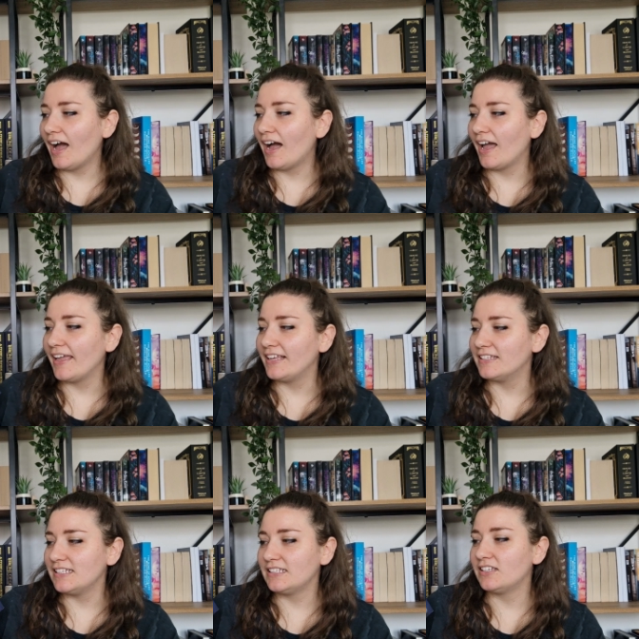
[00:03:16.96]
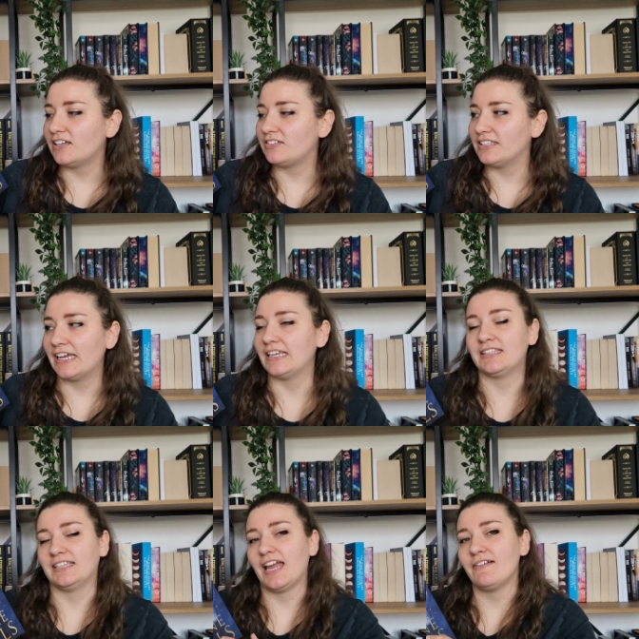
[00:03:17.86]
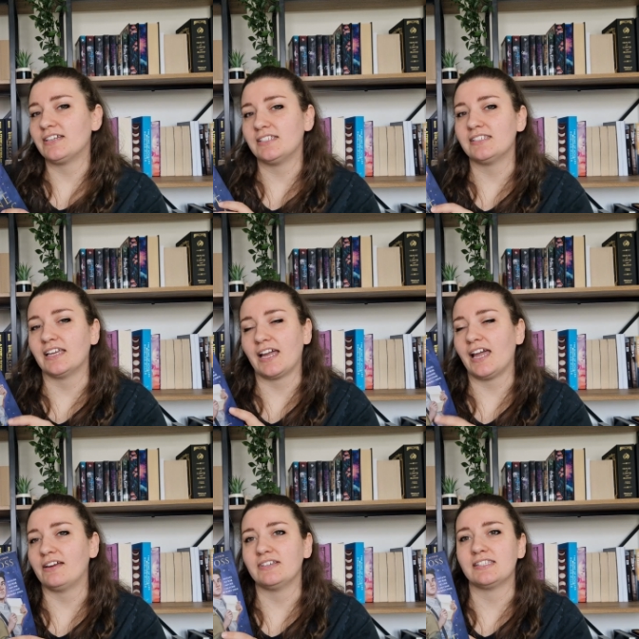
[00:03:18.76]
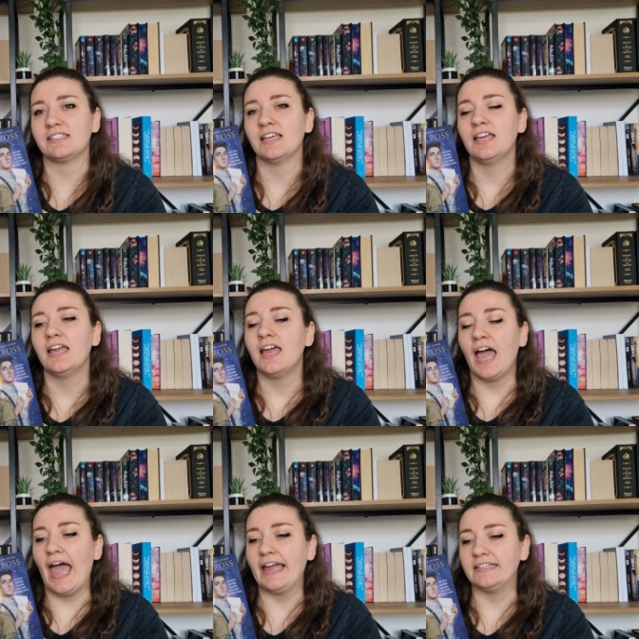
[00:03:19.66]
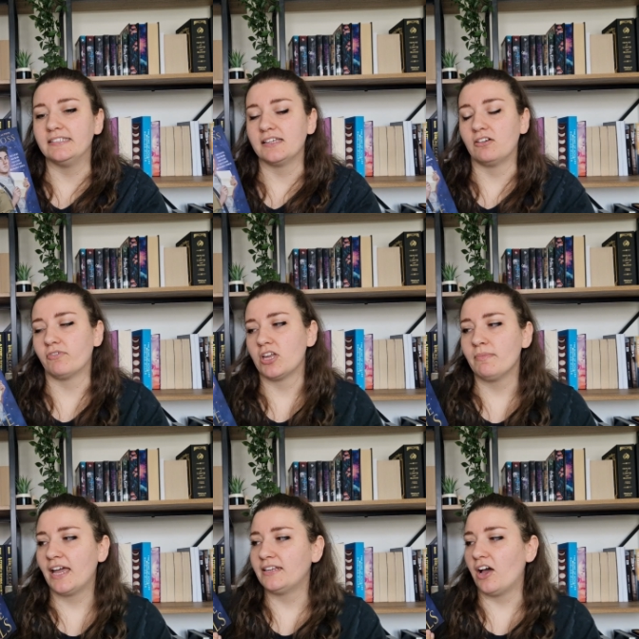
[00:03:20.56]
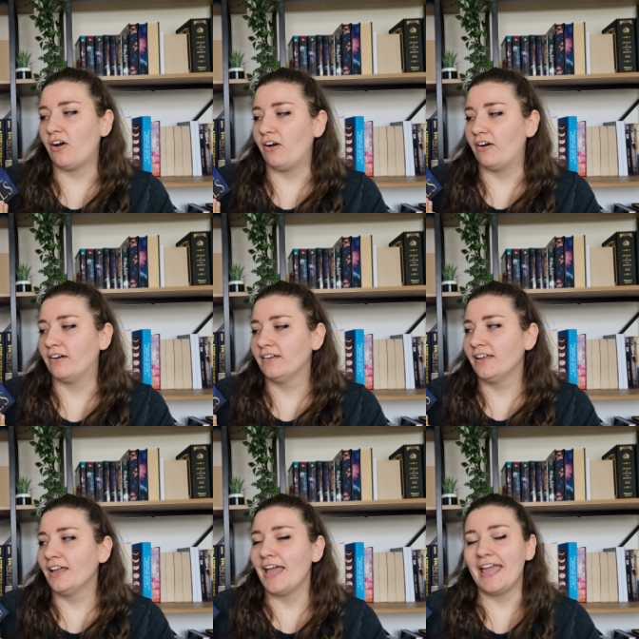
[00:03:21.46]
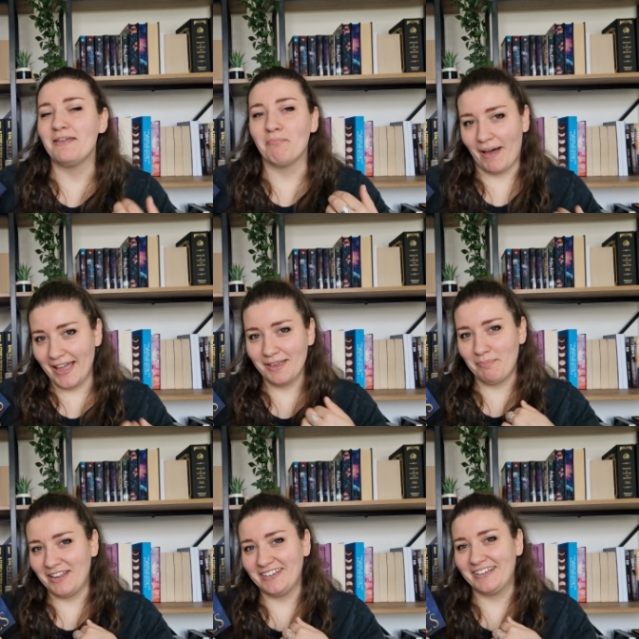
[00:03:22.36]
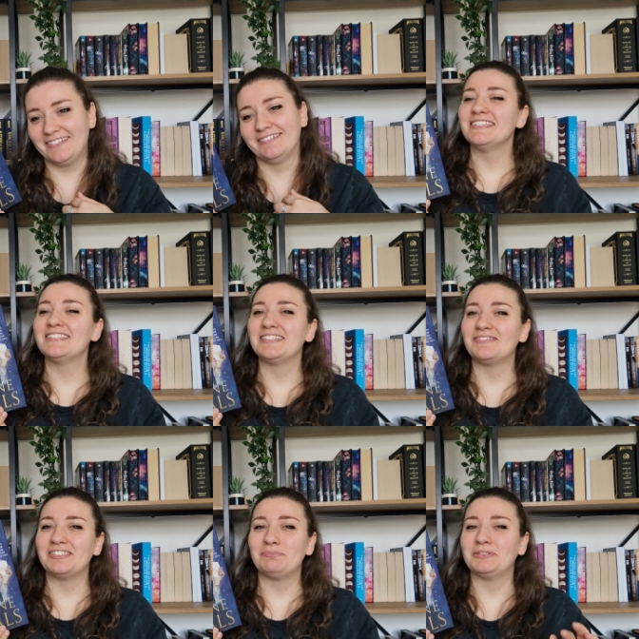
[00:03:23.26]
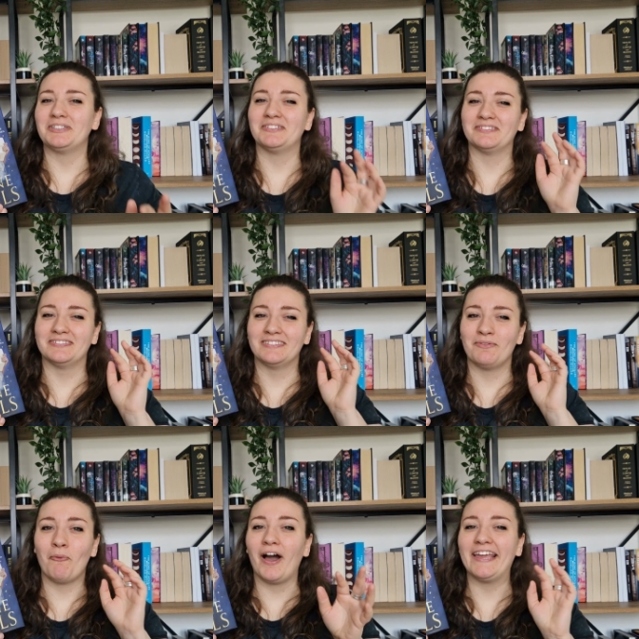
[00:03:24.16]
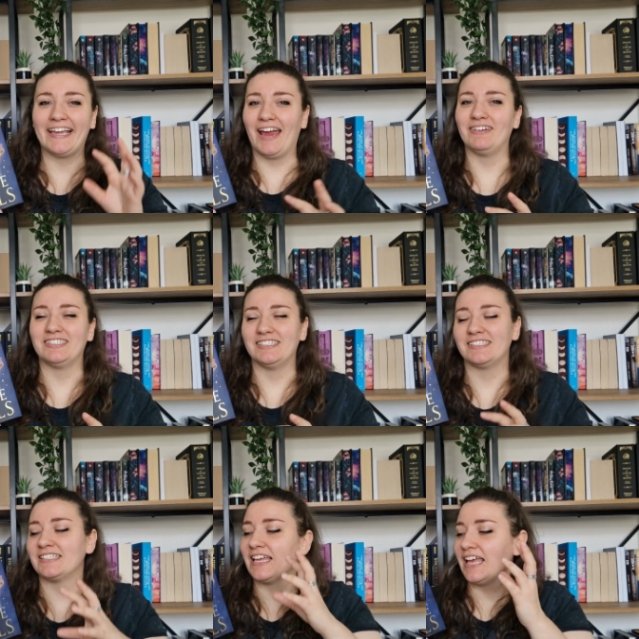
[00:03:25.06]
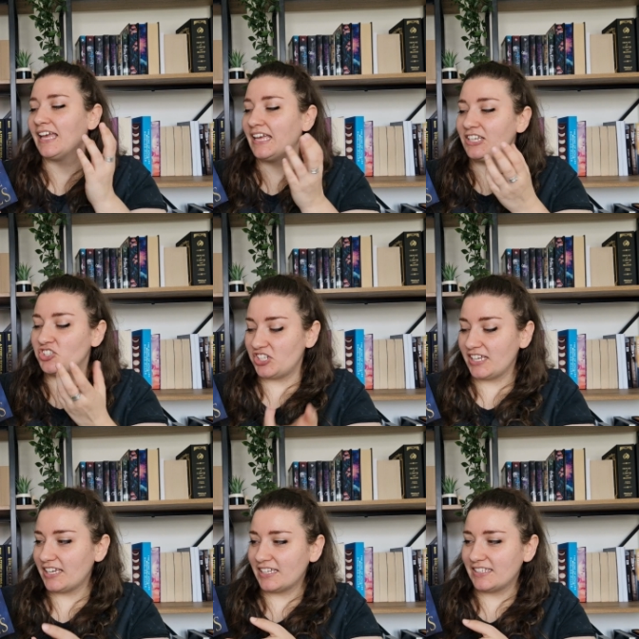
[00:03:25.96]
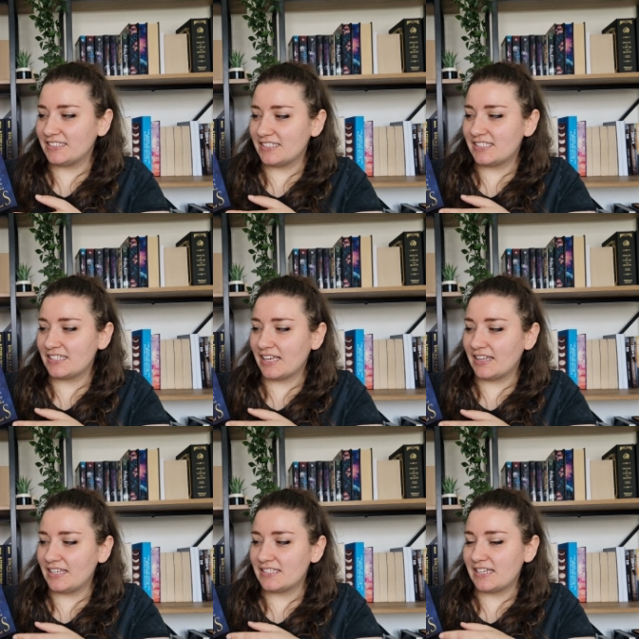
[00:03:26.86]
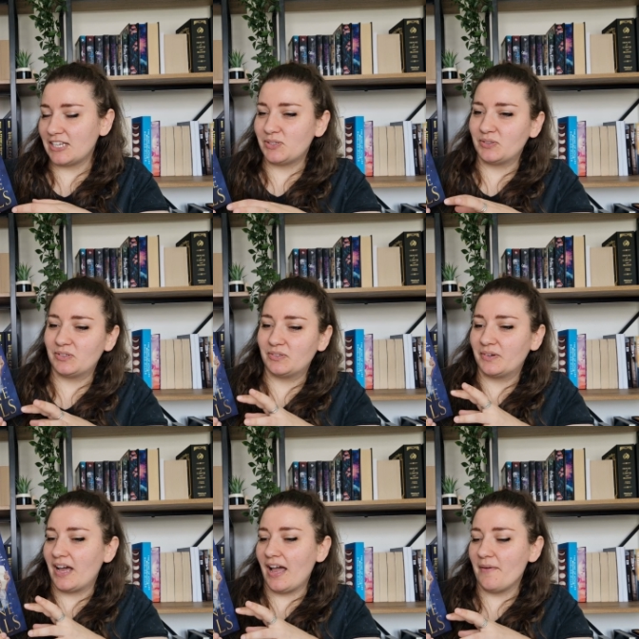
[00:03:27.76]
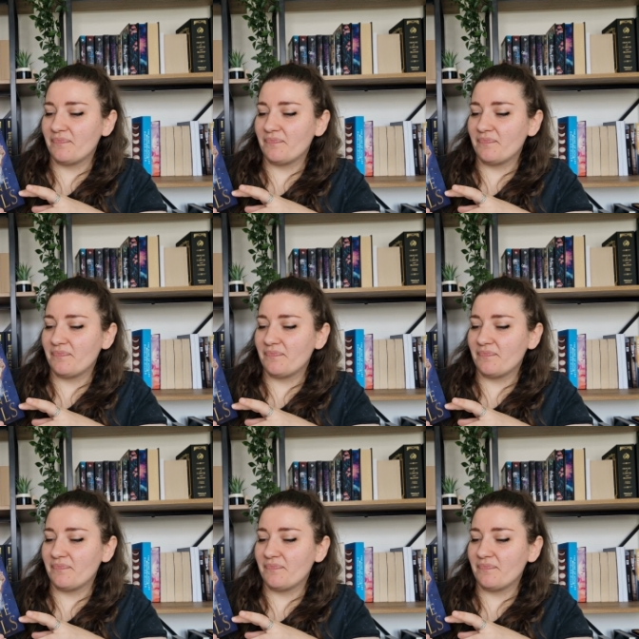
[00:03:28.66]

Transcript: I did not like the characters like Iris and Roman are, in my opinion, stereotypical Y characters. She is this little